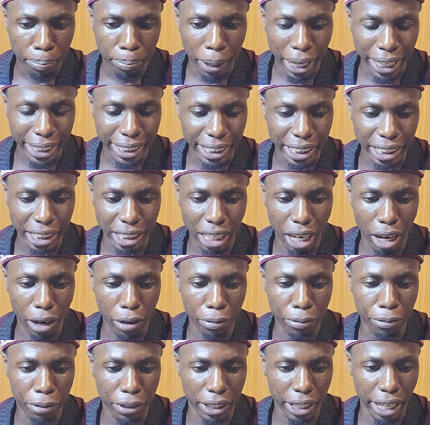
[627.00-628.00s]

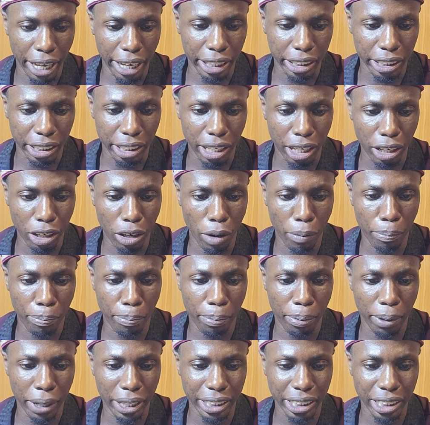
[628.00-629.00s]
personal finance. Click
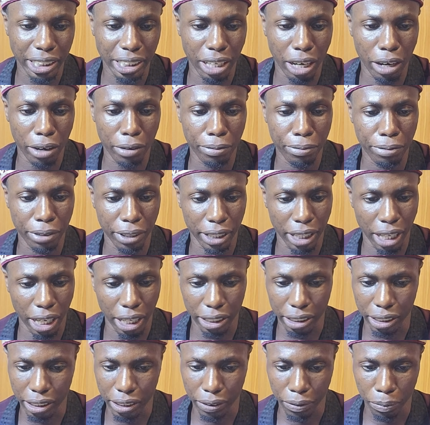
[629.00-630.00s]
on personal
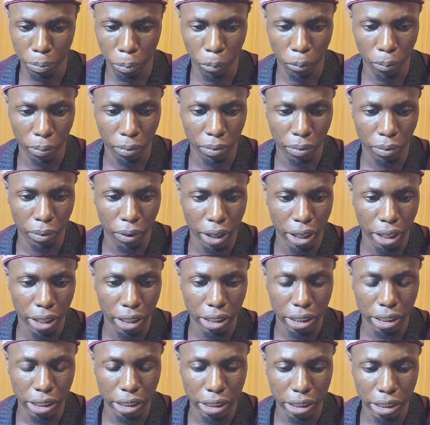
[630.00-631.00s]
finance.
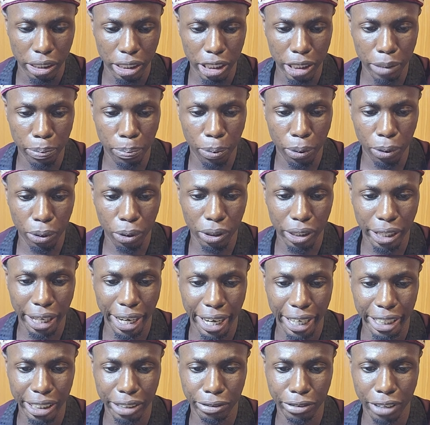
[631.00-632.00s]
This product
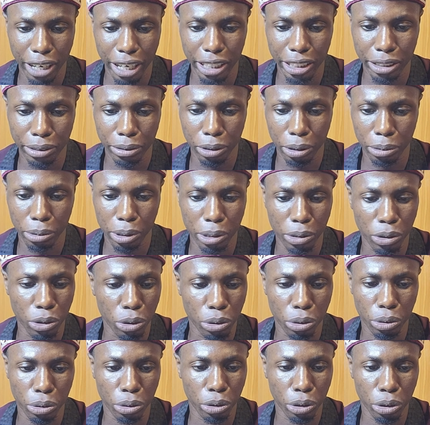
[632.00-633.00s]
has various. Oh,
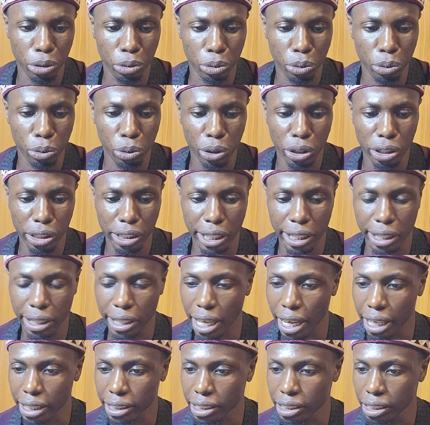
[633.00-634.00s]
no, you don't
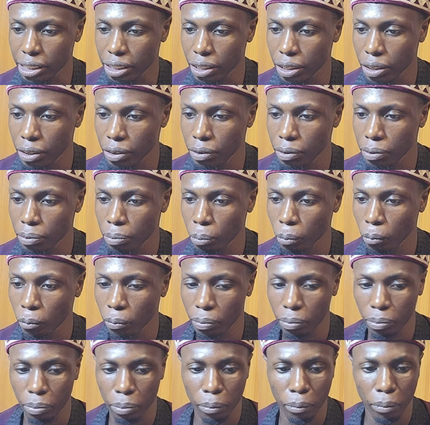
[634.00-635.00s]
need that.
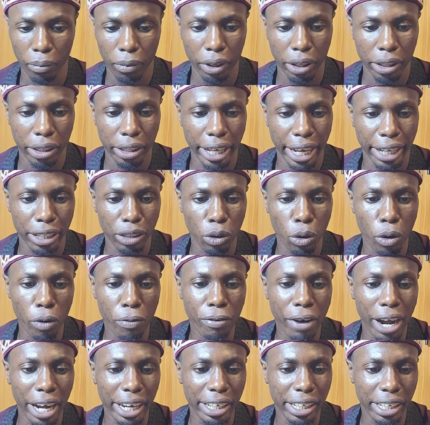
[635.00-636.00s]
Then
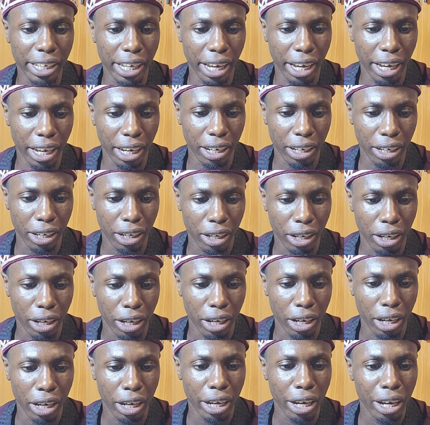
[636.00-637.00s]
over here,
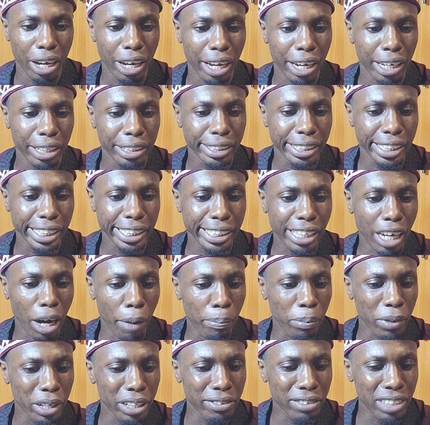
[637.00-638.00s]

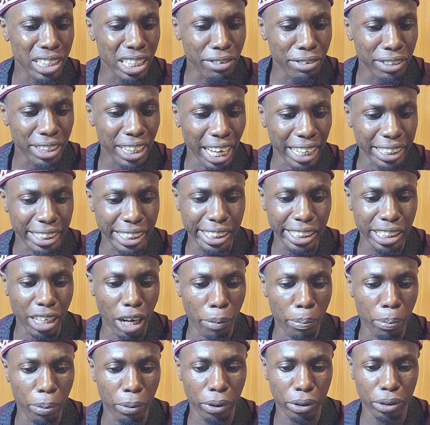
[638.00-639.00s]
digital. Please leave it at
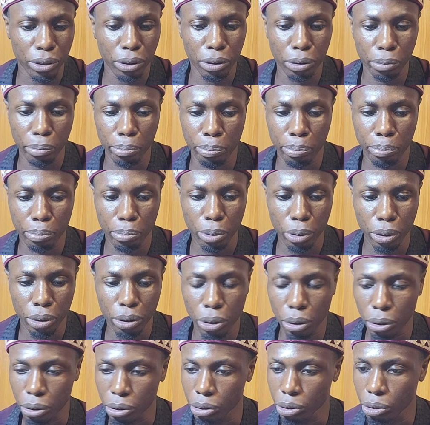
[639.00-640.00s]
digital product.
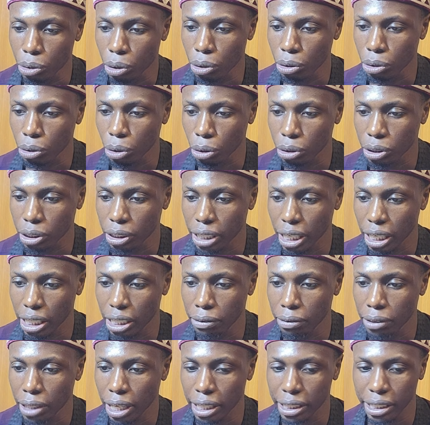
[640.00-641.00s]
Don't touch that.
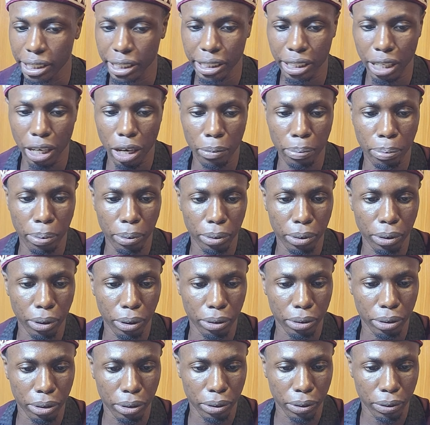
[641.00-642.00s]
Leave it at digital
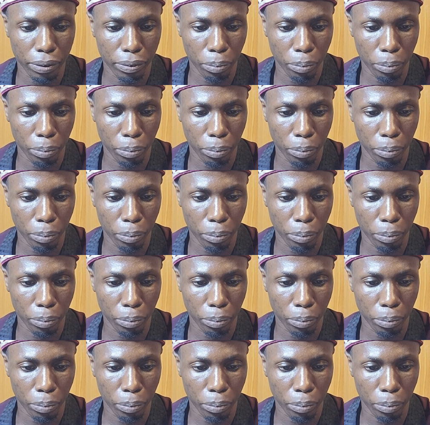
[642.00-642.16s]
product.